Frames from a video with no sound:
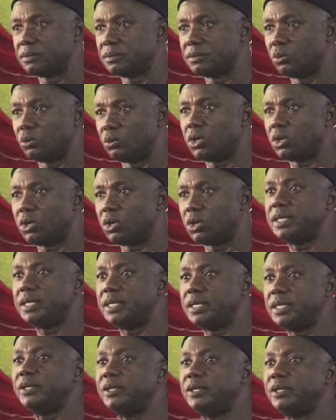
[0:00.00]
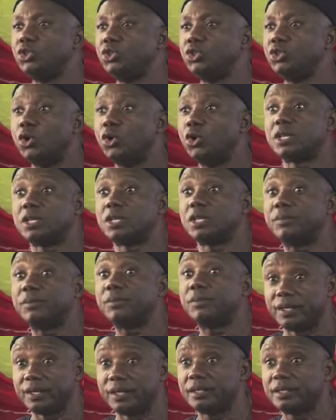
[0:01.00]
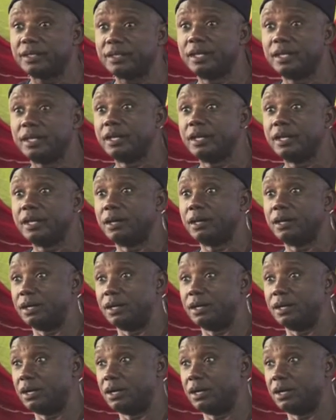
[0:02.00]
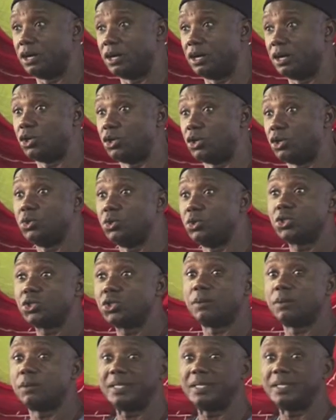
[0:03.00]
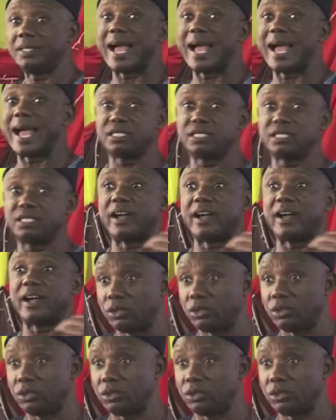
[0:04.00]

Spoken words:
What does it mean to know something, or to know something that has value?